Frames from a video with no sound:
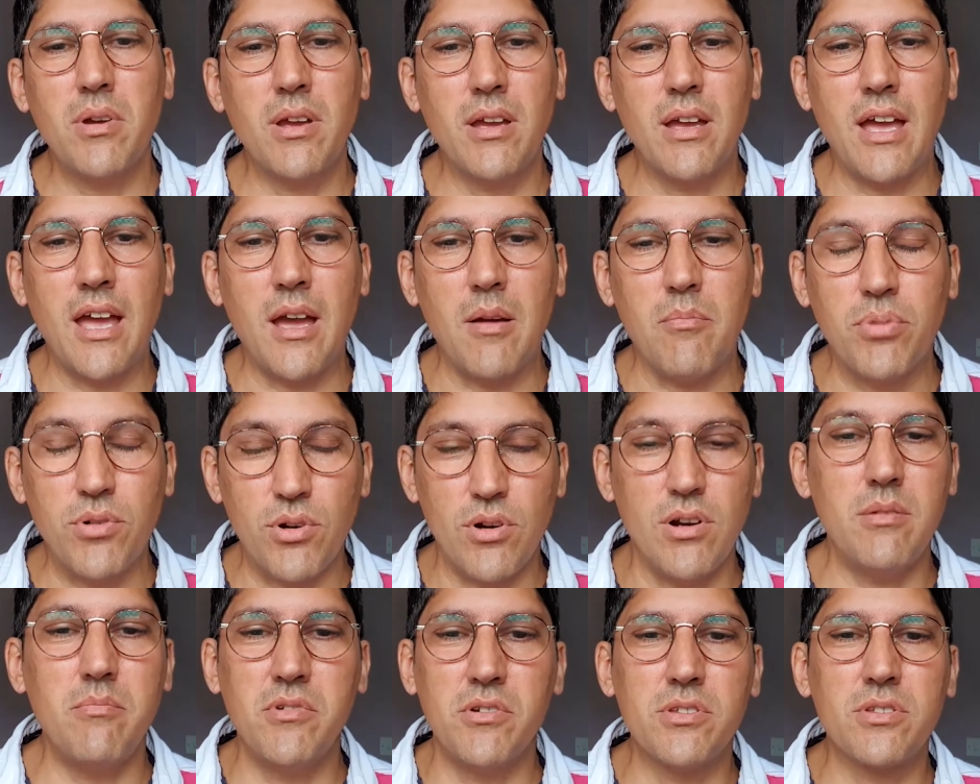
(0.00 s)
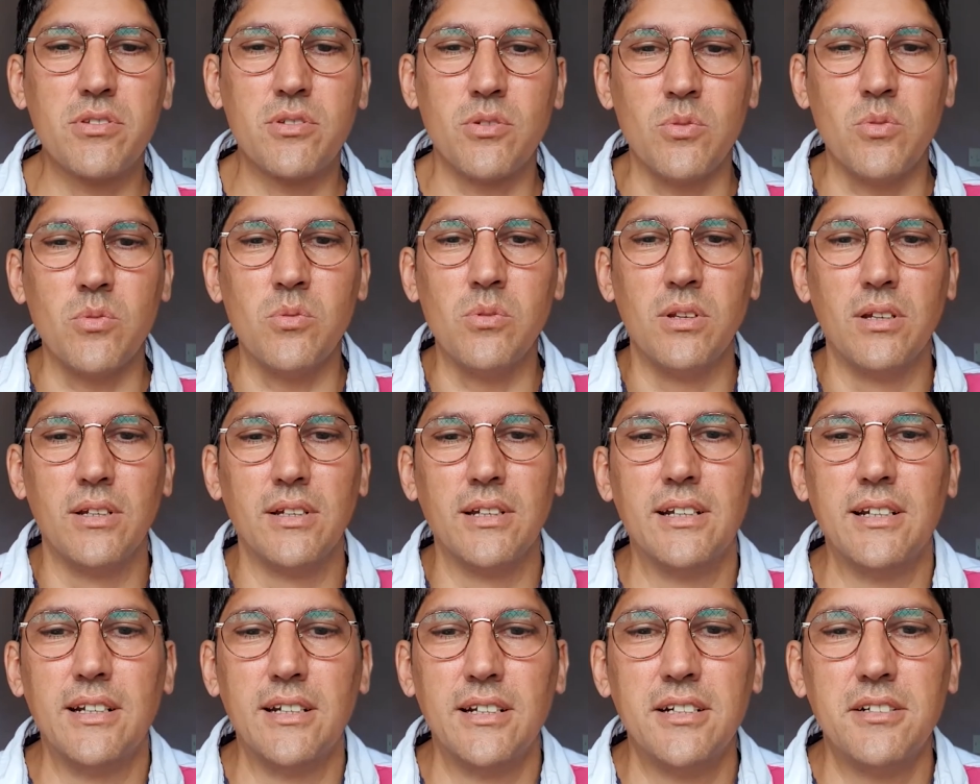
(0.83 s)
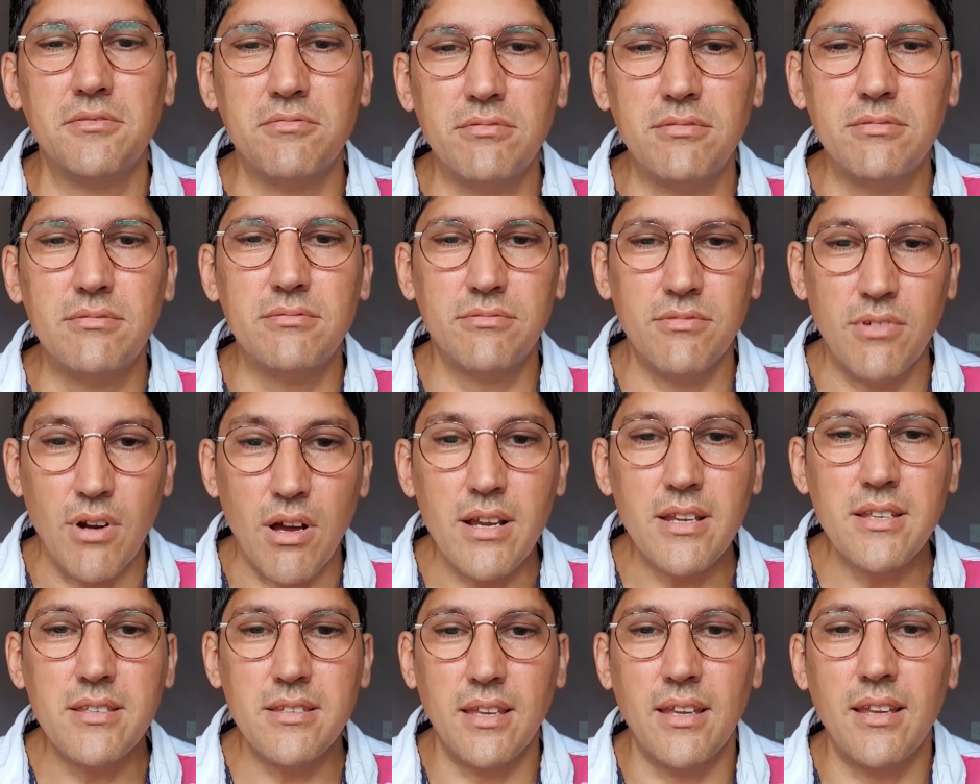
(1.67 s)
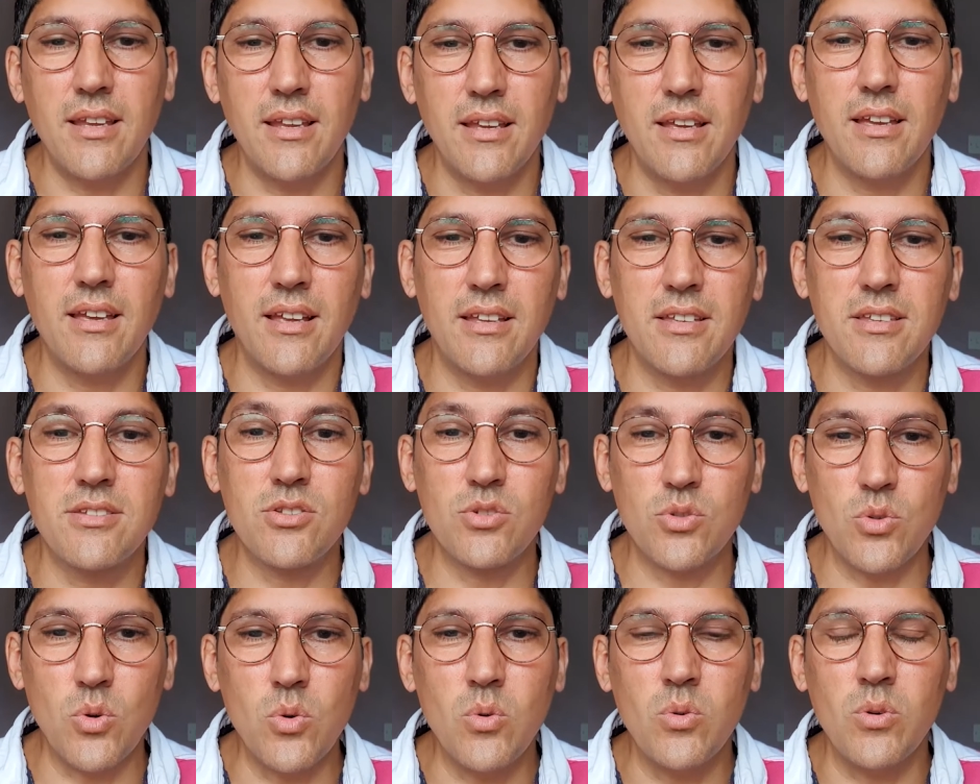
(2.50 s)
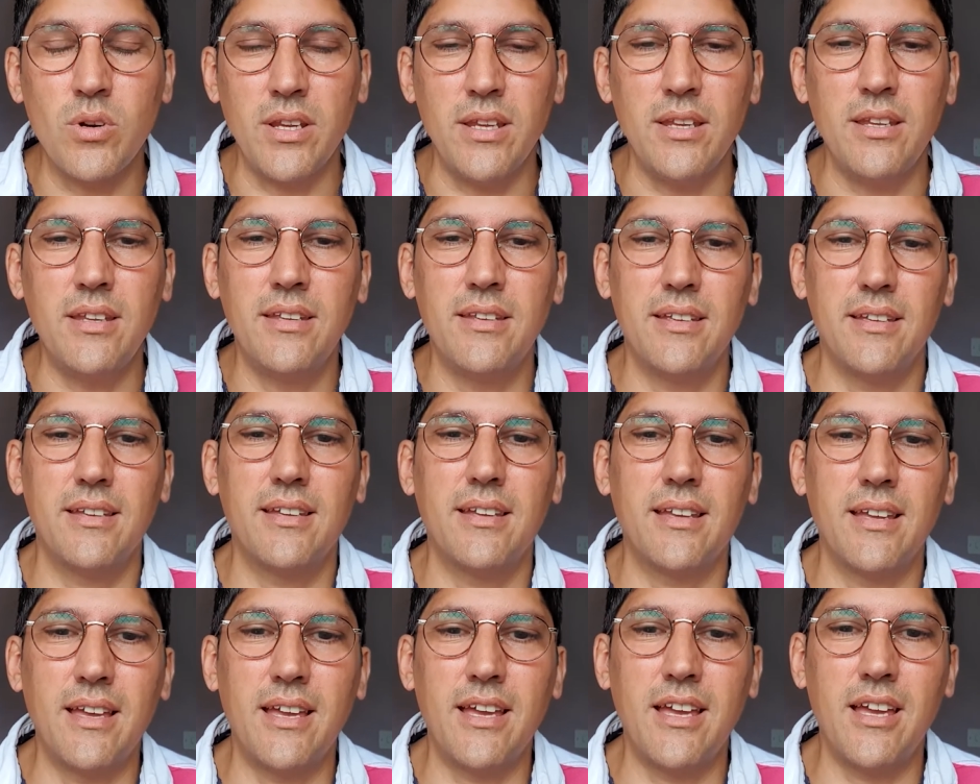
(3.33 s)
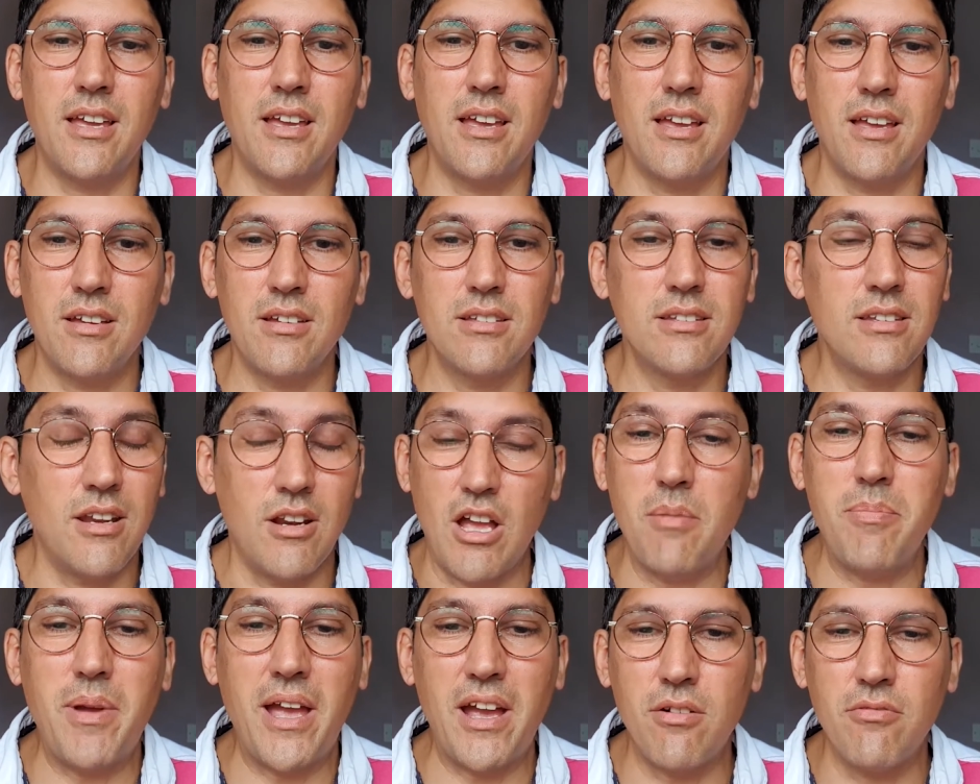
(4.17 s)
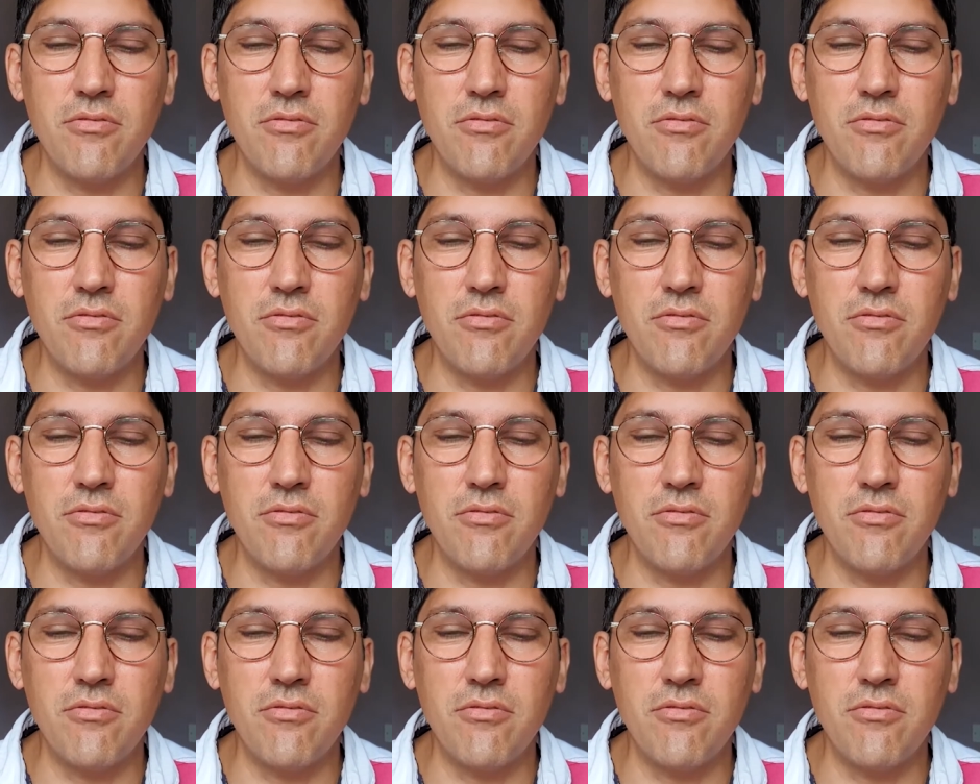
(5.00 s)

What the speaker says: at primary school writing a story about